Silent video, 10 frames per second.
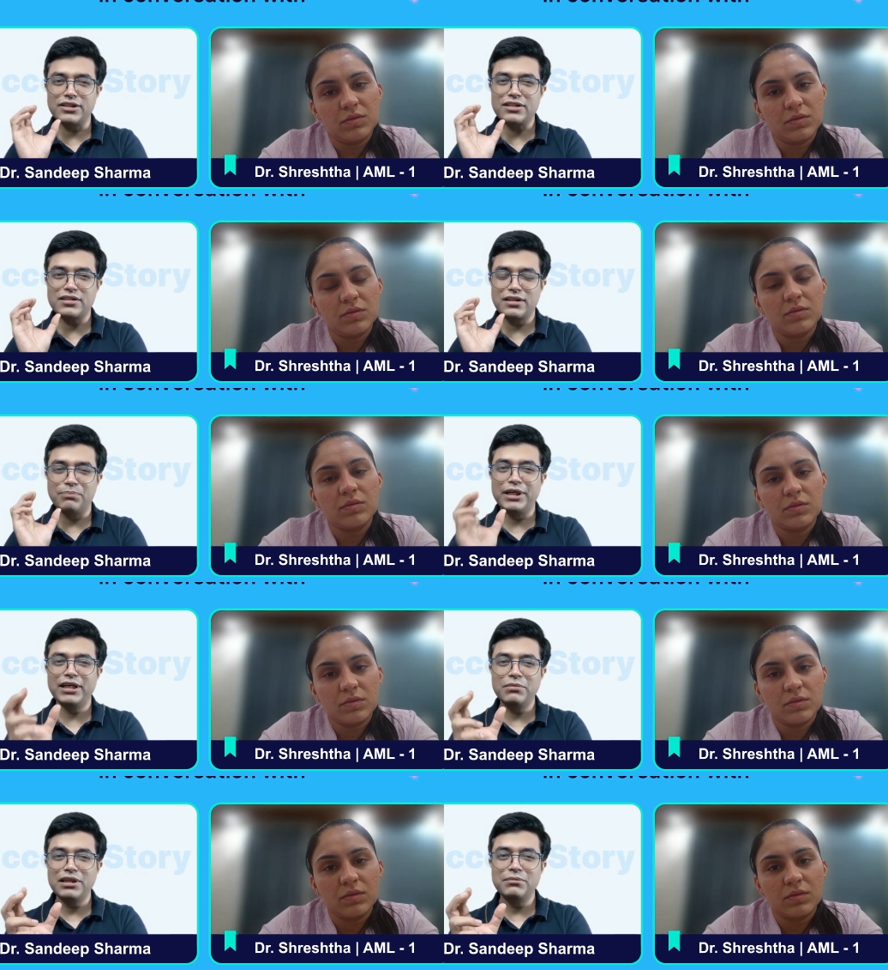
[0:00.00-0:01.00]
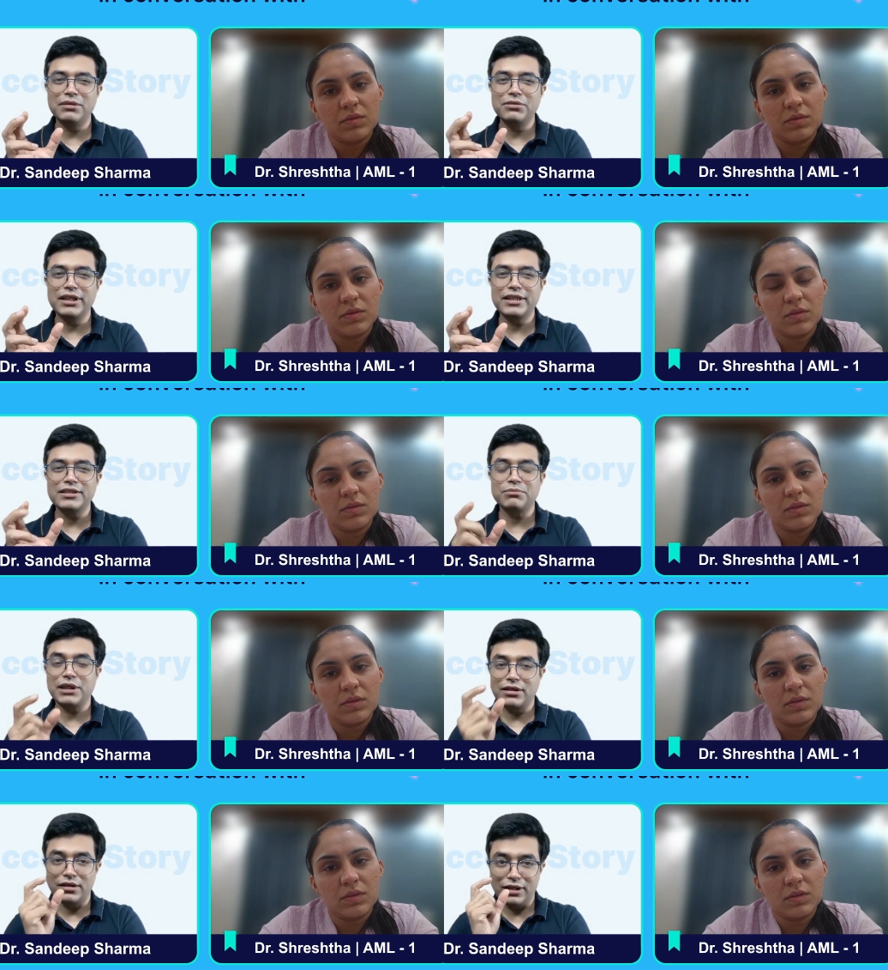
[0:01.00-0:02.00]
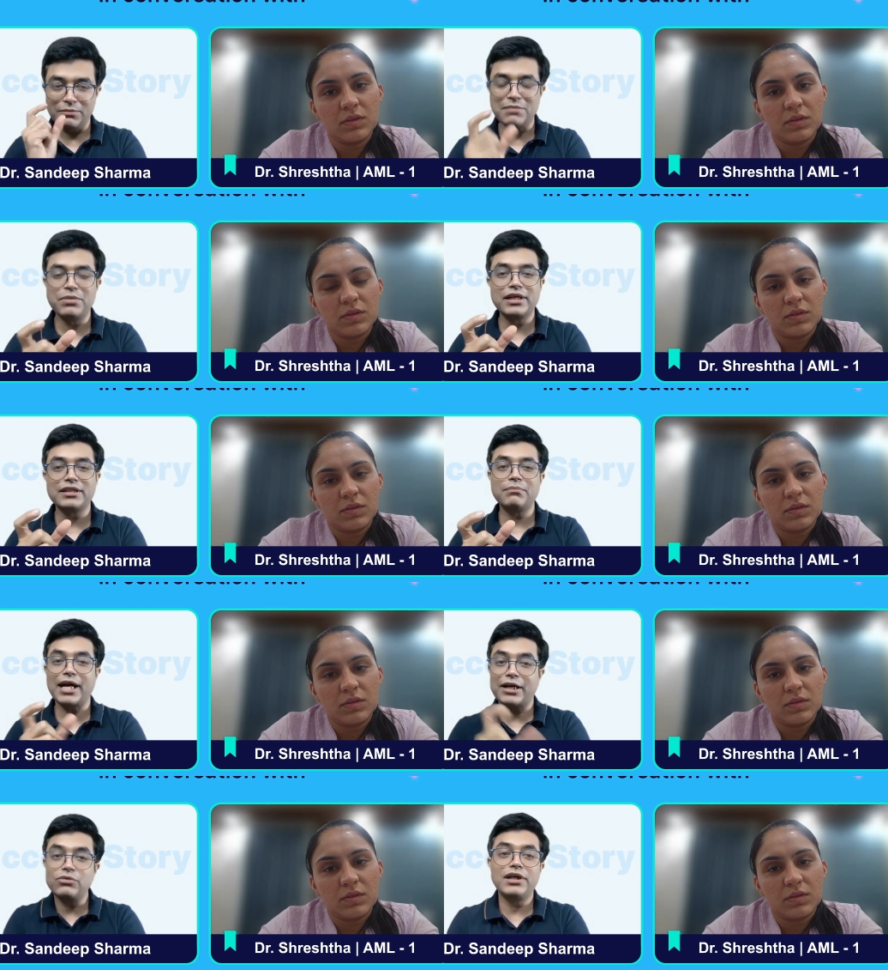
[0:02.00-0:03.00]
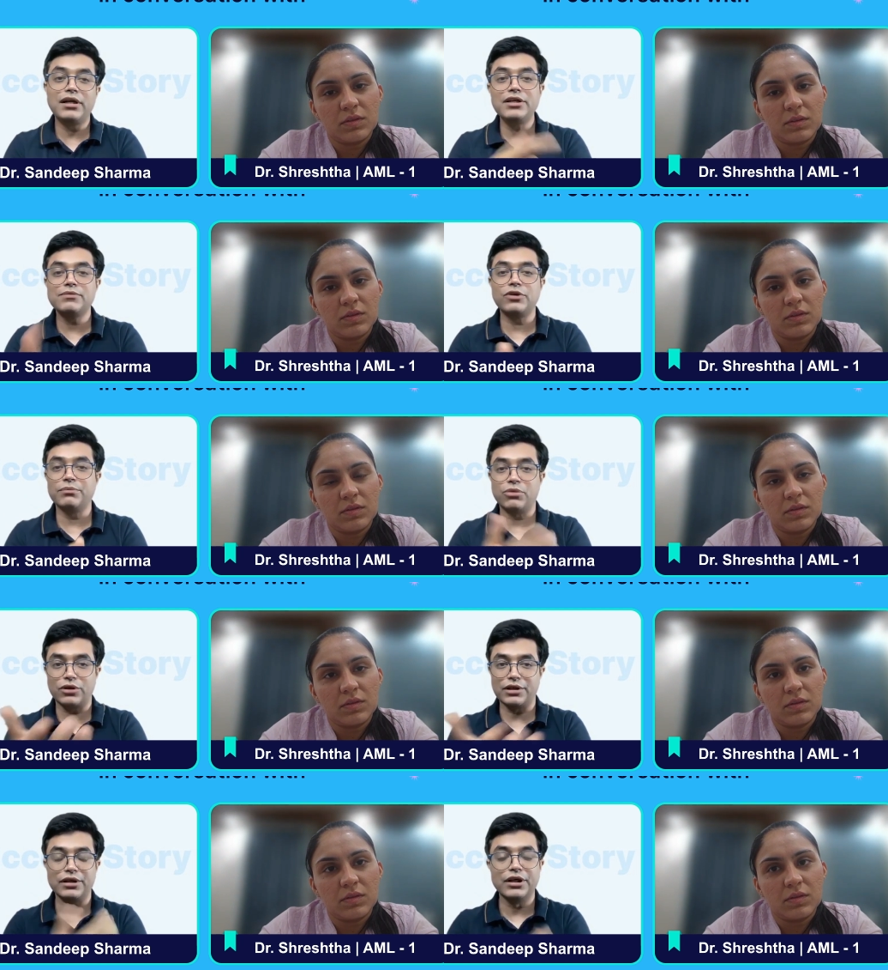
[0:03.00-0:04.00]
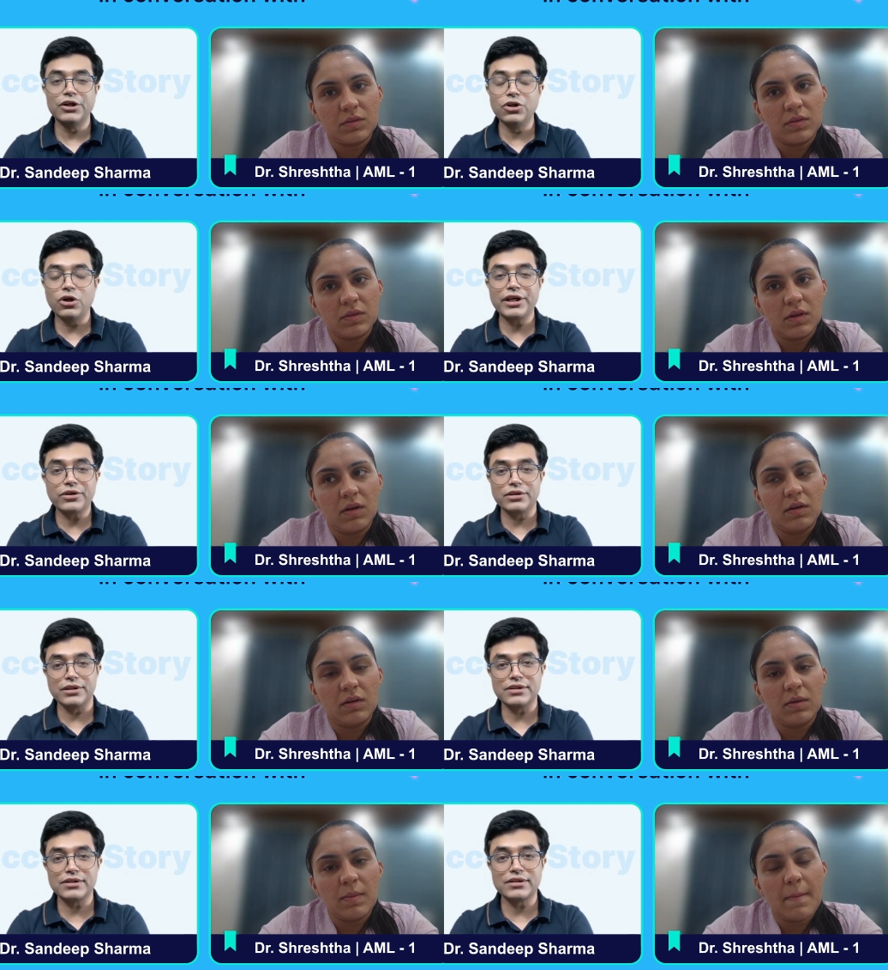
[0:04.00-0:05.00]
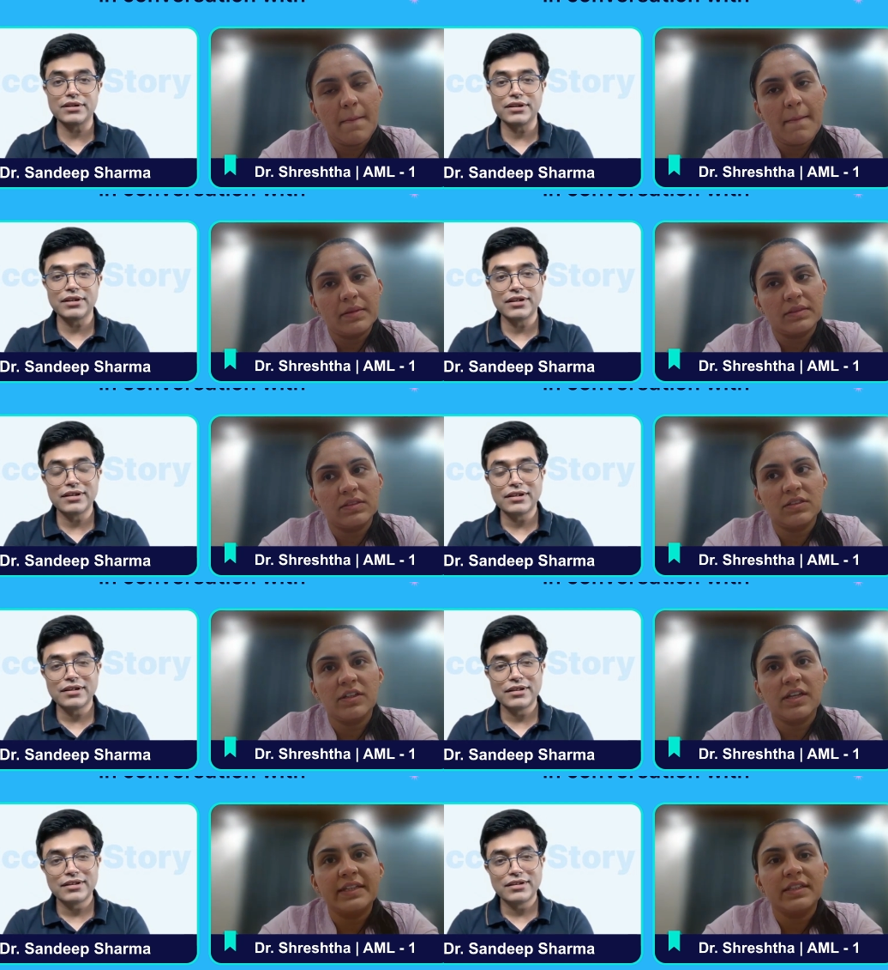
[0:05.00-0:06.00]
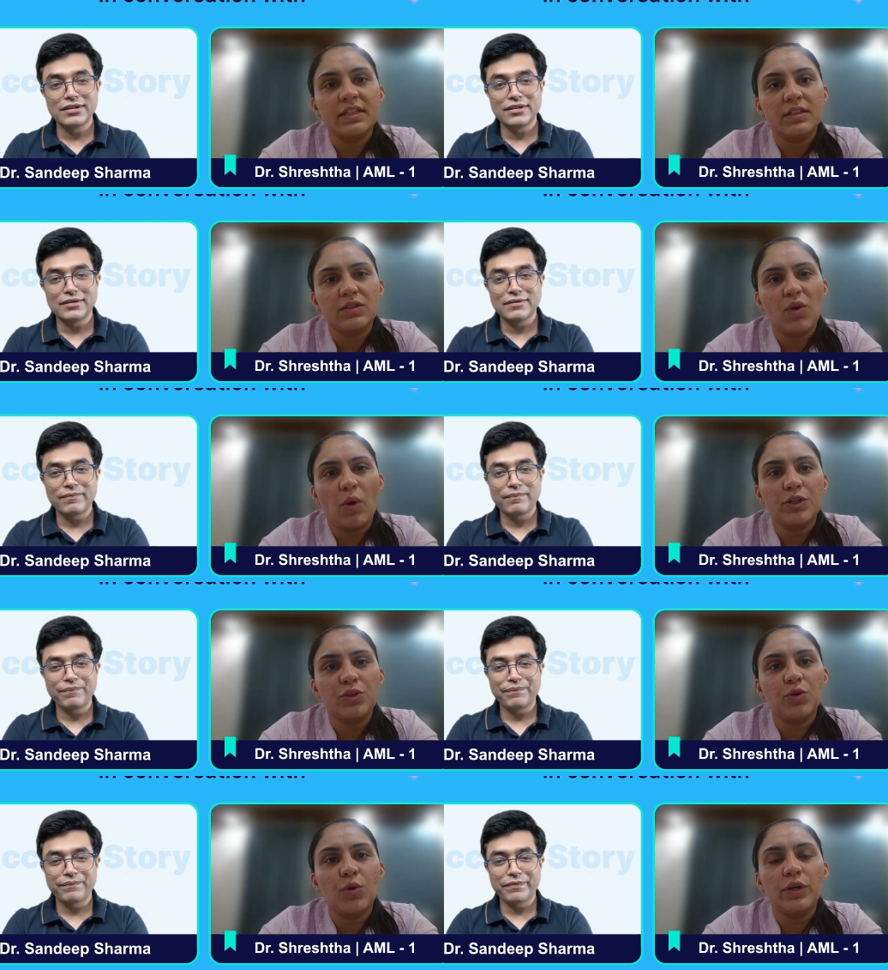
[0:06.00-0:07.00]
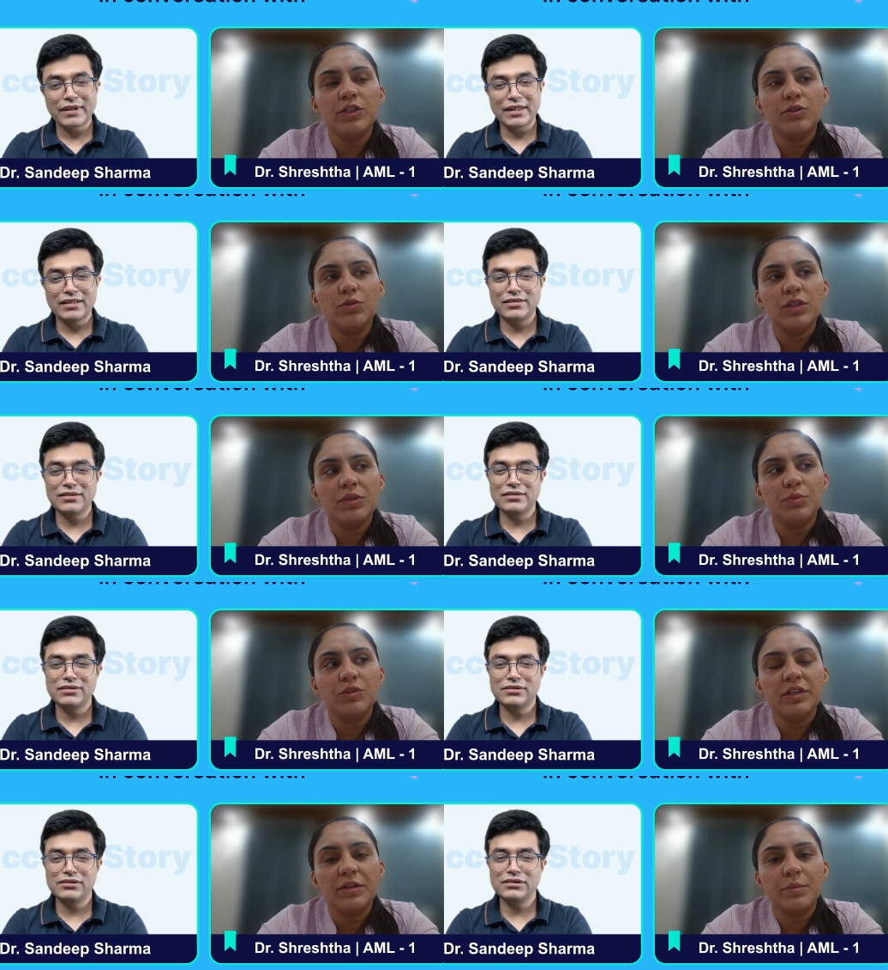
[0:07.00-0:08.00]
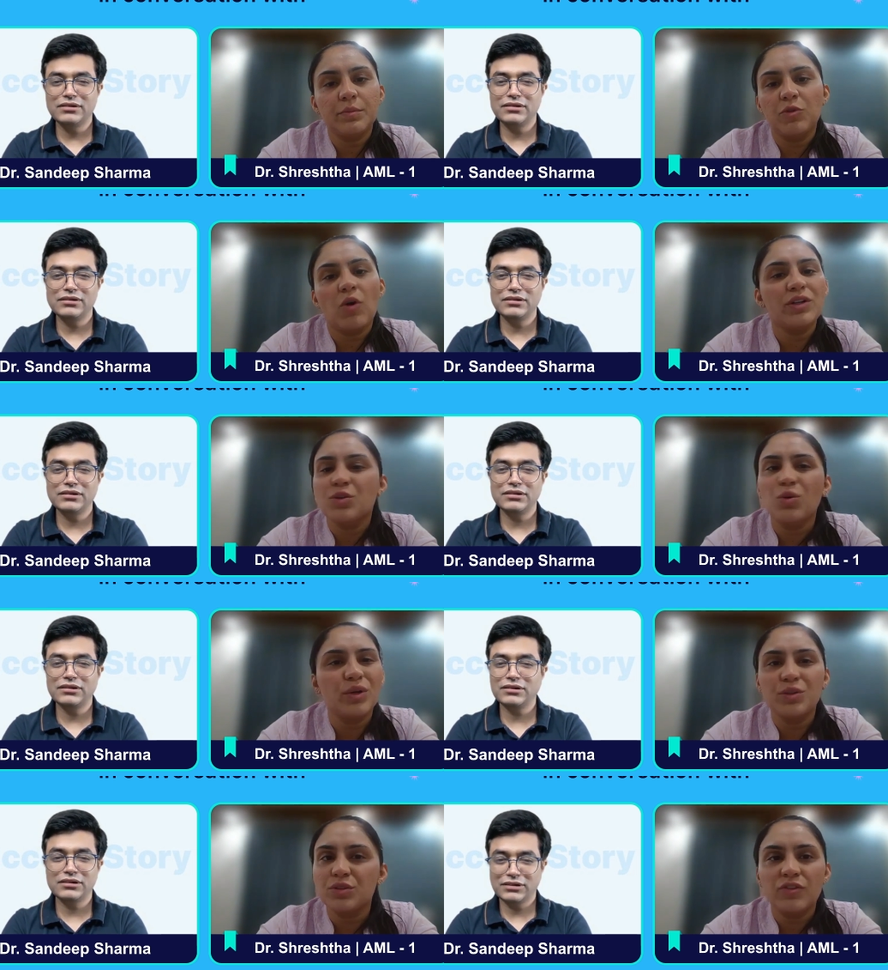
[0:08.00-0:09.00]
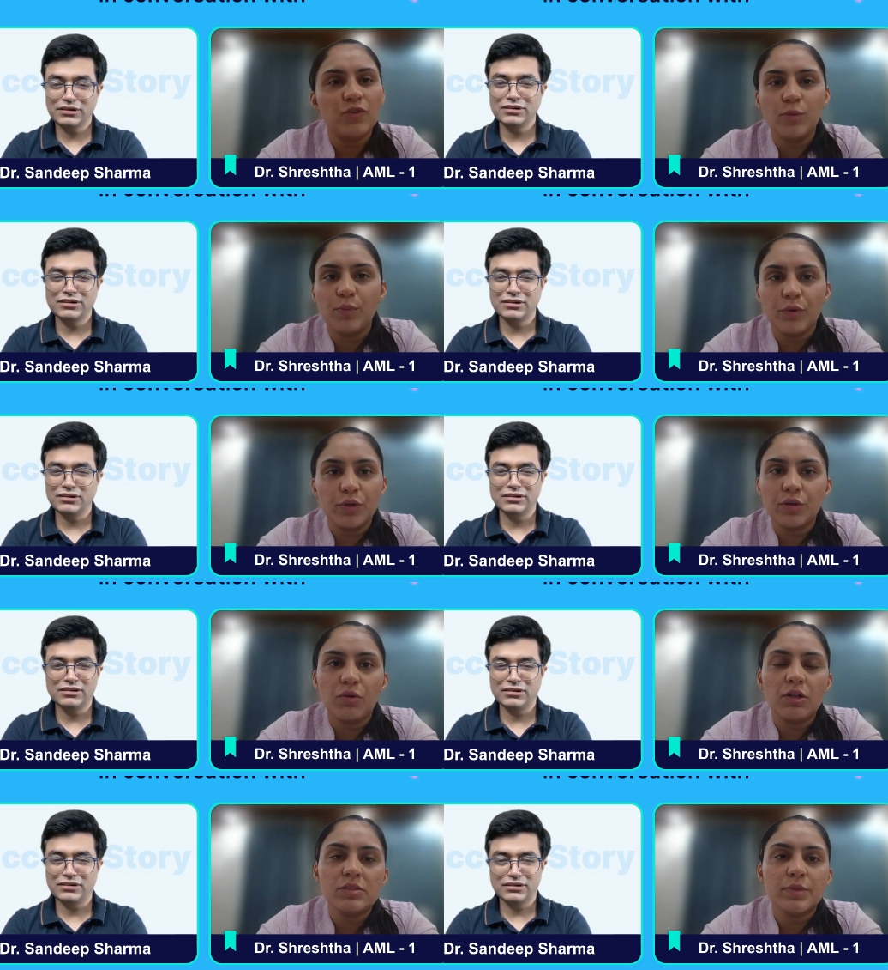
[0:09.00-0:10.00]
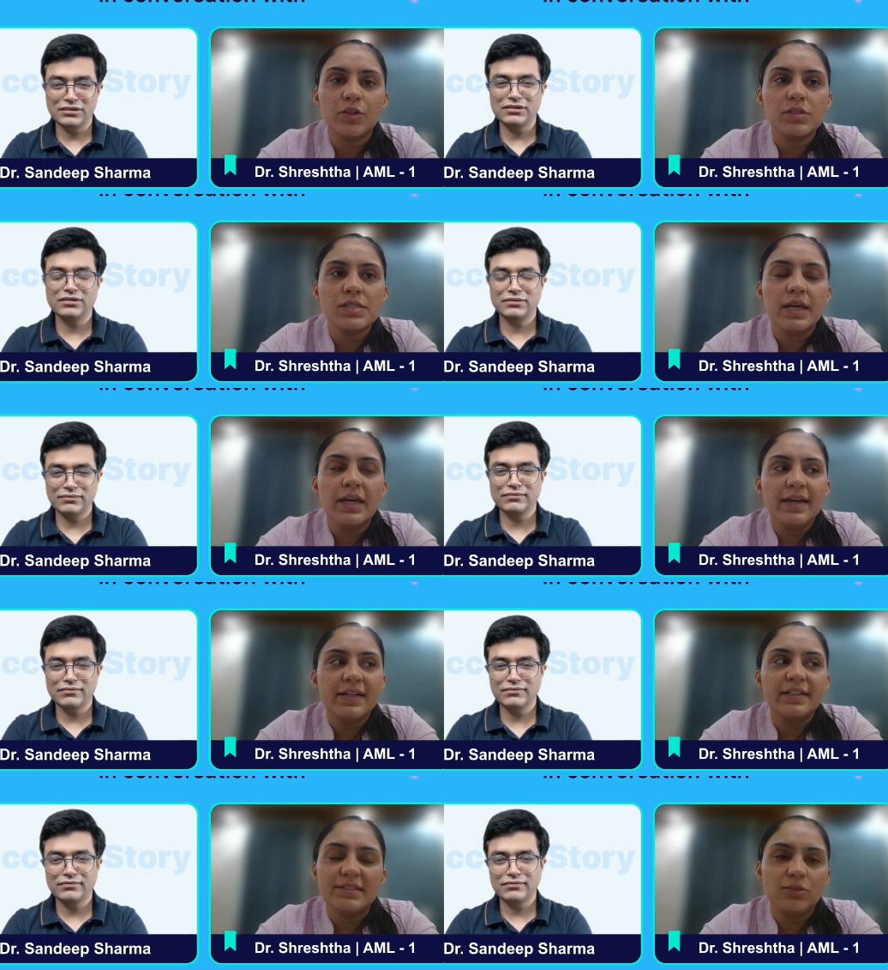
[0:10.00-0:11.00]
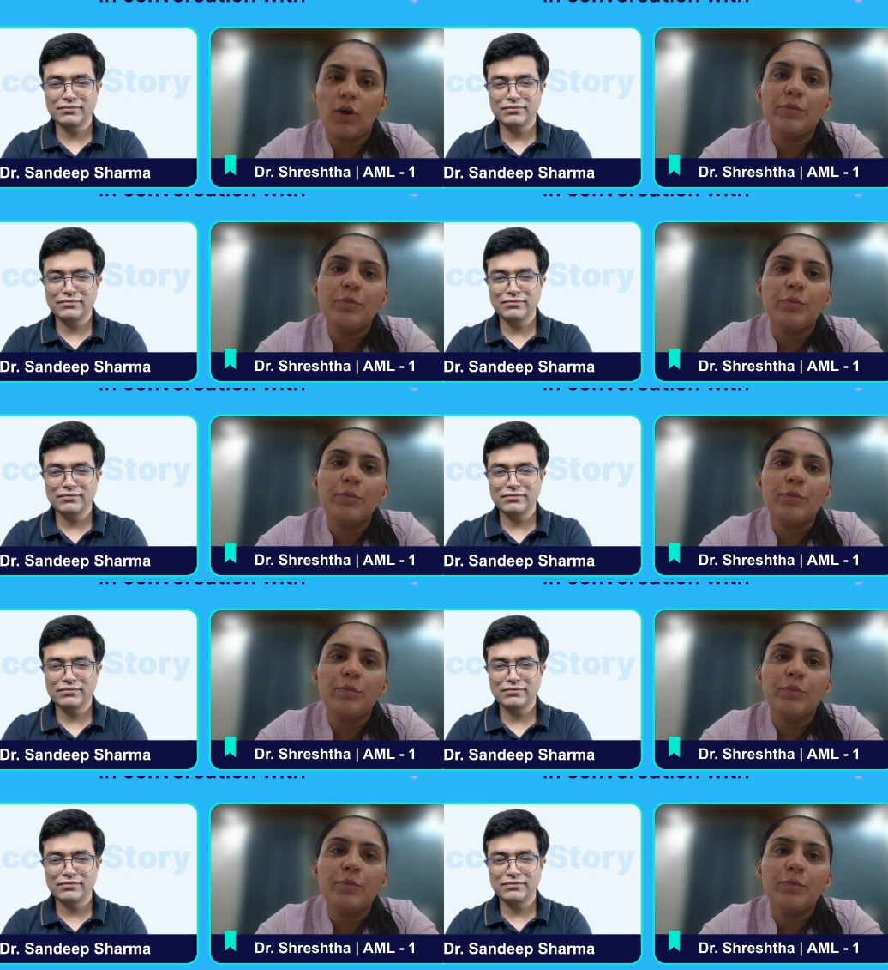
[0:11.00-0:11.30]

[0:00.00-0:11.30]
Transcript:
Speaker 1: just the bare minimum things, but remembering them accurately is more important? Your take on this?
Speaker 2: sir i think not to go into chemotherapy not to go into the full protocols because it is not